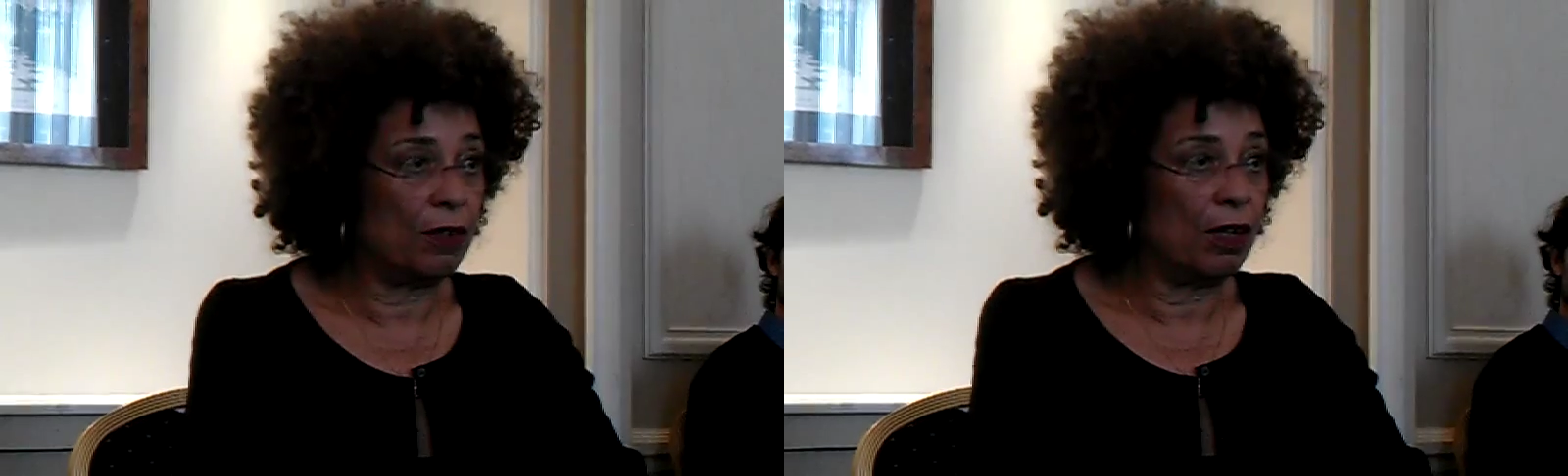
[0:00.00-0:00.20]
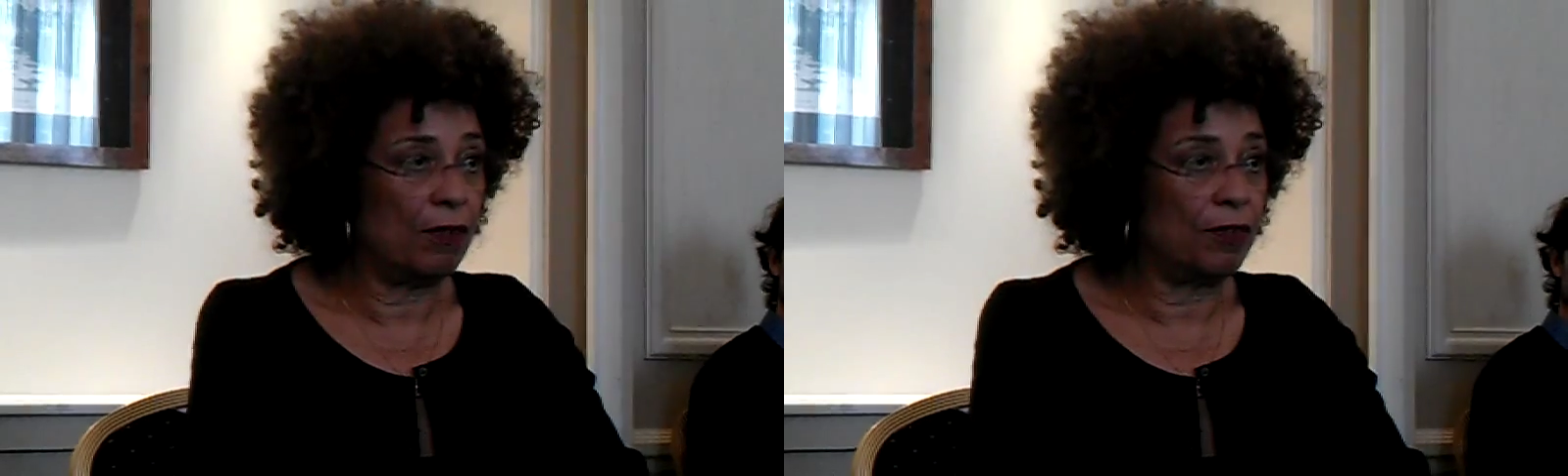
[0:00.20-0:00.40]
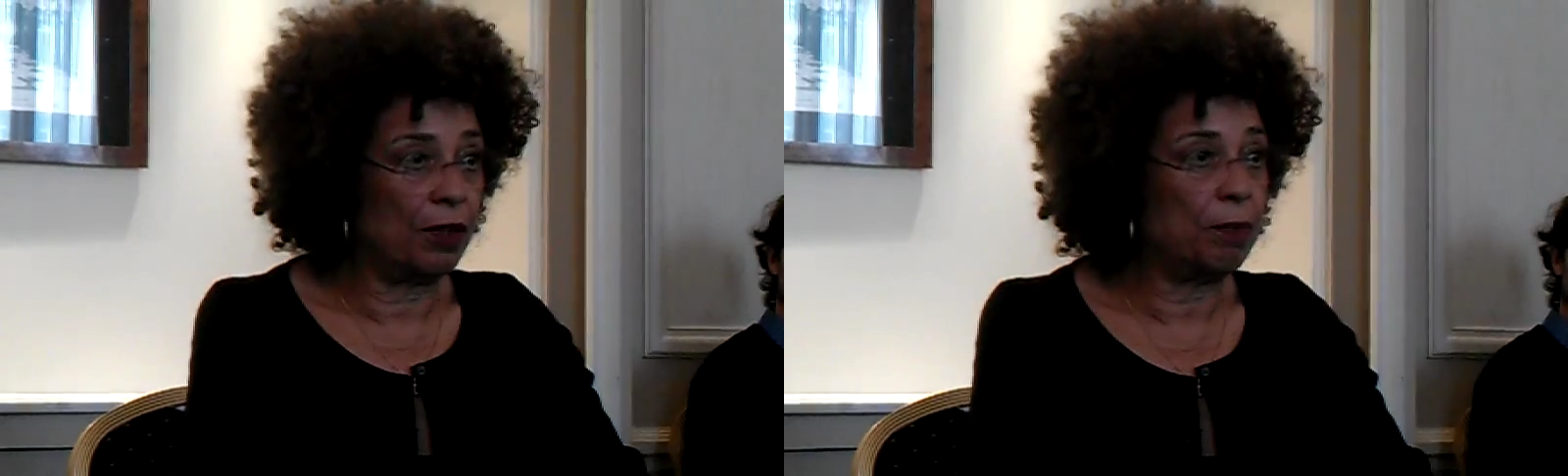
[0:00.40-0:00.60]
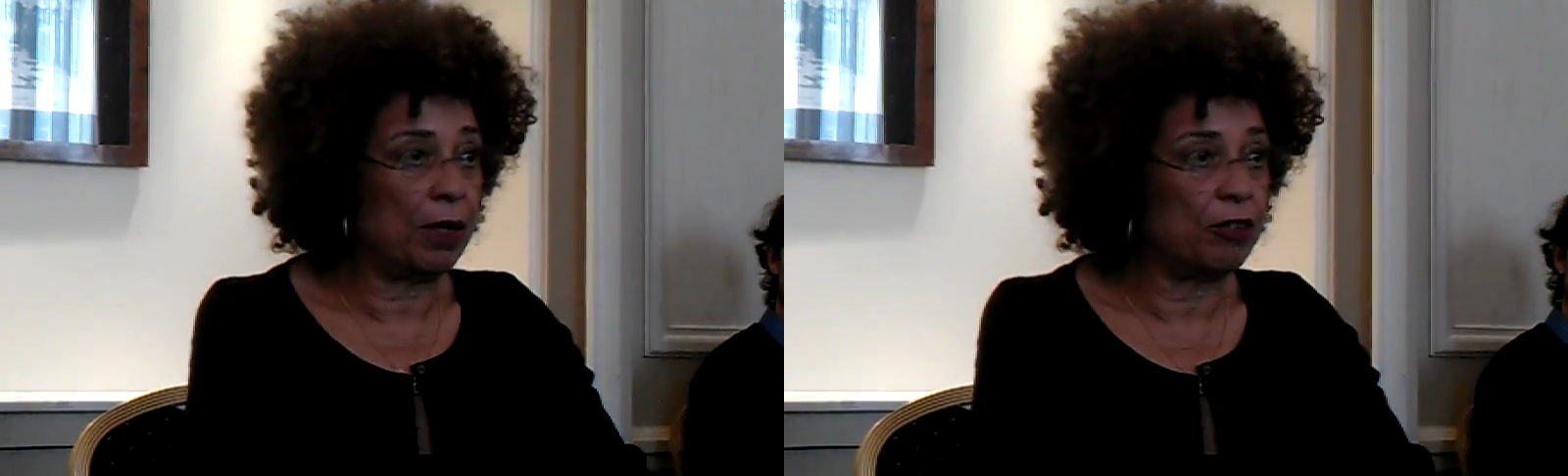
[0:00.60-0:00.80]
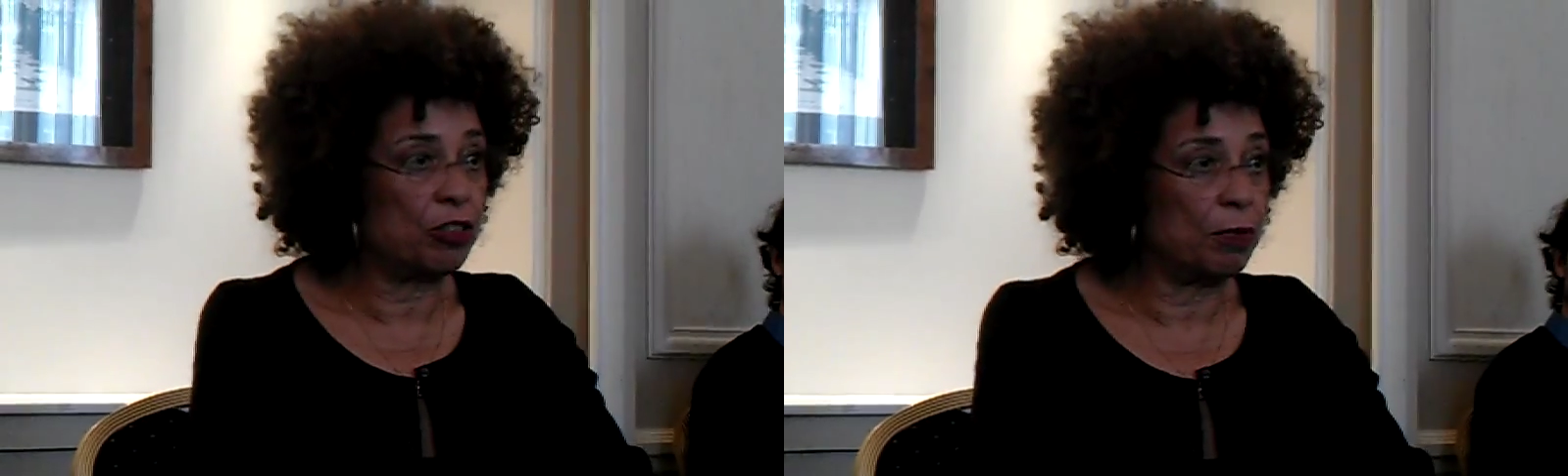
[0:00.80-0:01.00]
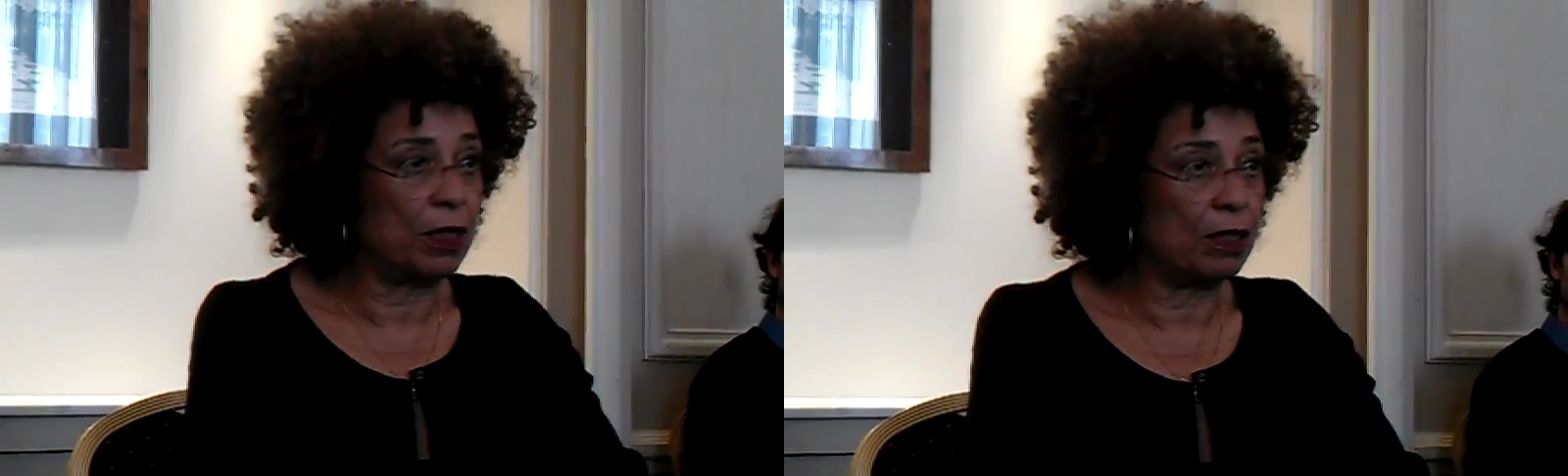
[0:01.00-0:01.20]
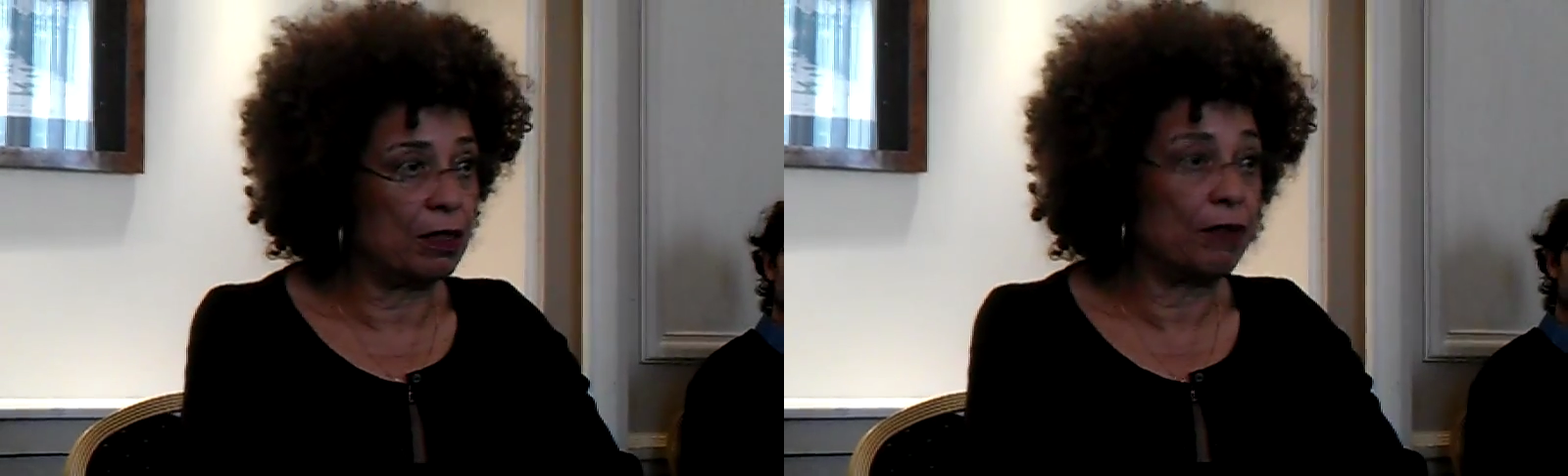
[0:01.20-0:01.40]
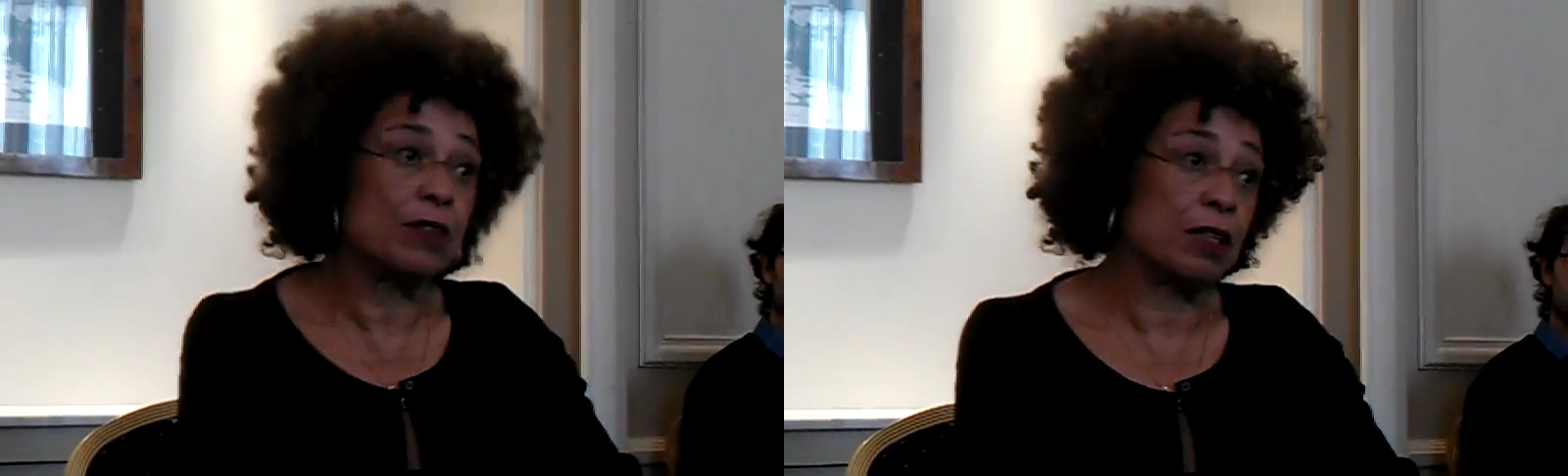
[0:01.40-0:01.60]
of the punishments
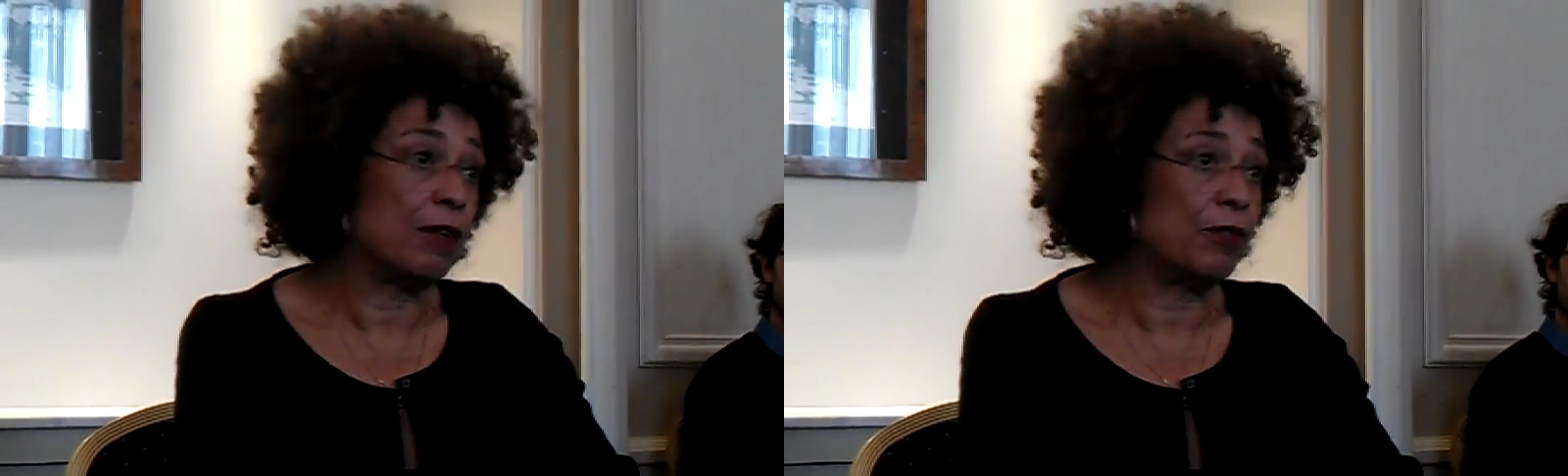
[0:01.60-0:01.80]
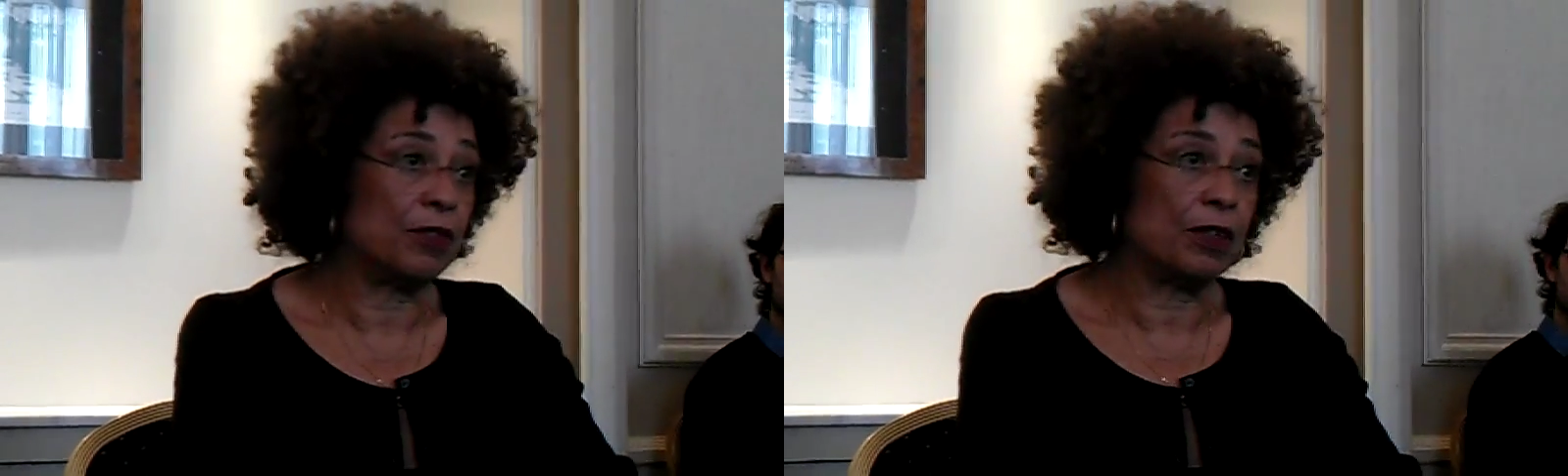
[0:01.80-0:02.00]
of slavery.